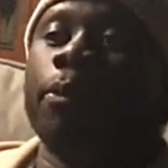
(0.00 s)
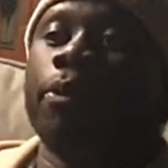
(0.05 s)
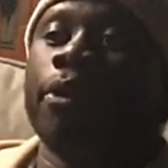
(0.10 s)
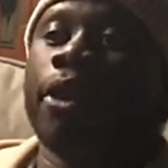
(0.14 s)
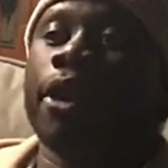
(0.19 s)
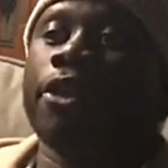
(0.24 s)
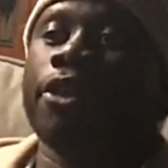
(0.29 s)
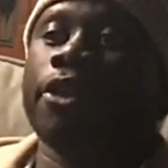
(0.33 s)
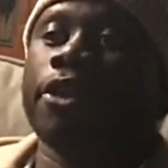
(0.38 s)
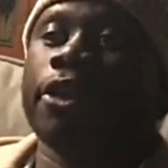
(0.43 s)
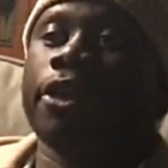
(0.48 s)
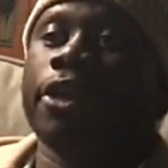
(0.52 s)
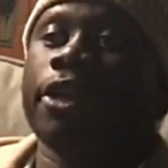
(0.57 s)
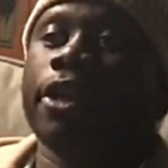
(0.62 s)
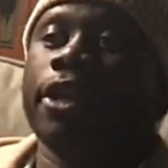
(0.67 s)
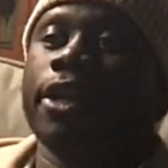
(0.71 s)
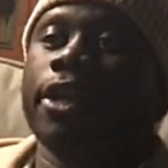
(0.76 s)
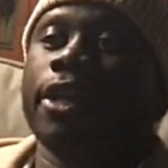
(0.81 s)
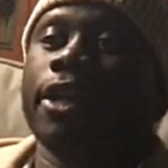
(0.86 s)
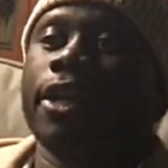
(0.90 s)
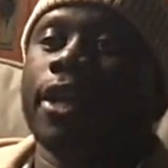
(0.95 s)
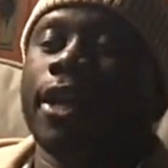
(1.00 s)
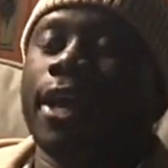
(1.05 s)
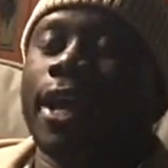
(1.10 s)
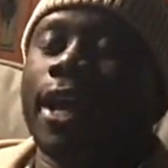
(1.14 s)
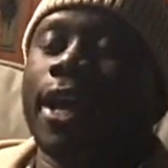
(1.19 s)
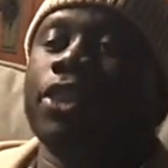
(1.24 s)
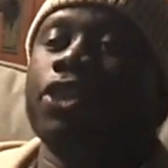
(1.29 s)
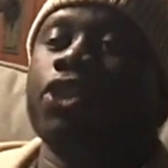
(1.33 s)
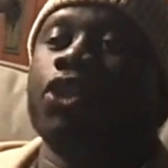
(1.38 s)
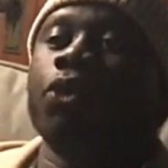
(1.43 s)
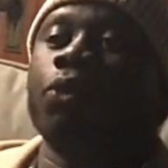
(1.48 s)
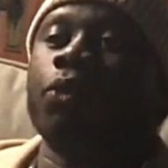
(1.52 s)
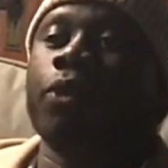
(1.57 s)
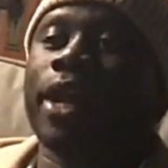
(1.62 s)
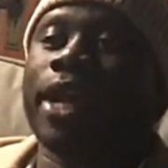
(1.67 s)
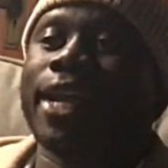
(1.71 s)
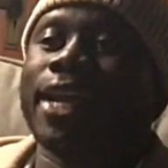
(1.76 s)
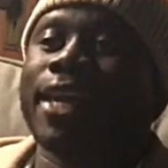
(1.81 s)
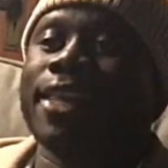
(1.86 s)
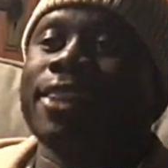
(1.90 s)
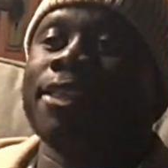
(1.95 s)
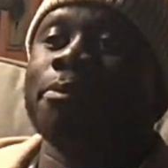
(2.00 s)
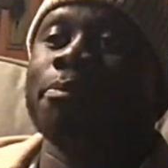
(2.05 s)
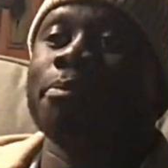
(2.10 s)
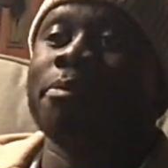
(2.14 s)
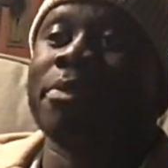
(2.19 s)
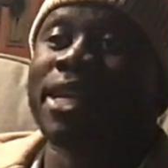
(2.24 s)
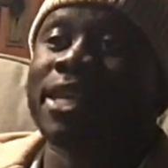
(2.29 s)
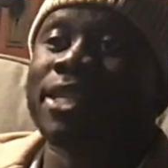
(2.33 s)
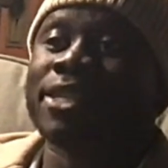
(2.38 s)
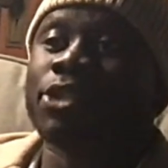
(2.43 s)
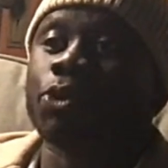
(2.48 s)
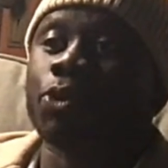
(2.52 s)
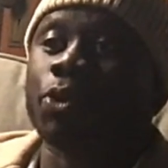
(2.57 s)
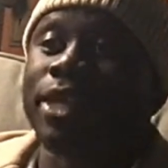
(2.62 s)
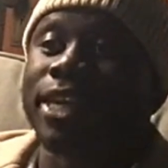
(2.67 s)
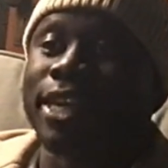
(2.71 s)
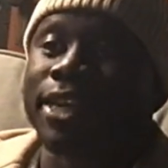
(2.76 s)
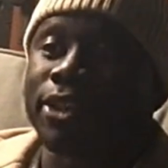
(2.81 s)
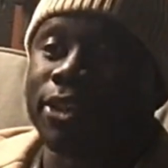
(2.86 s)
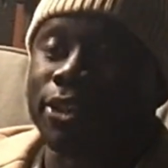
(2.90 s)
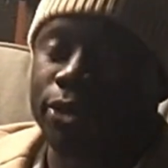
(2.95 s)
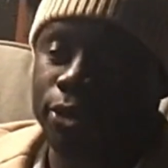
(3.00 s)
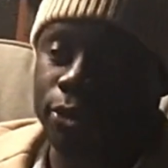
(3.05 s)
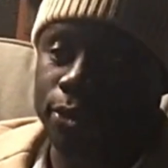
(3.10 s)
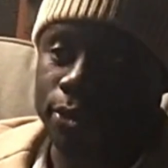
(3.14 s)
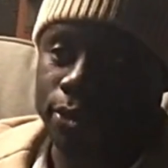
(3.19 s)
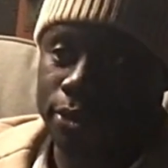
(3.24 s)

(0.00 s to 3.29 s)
brother had the right and the means to kill you.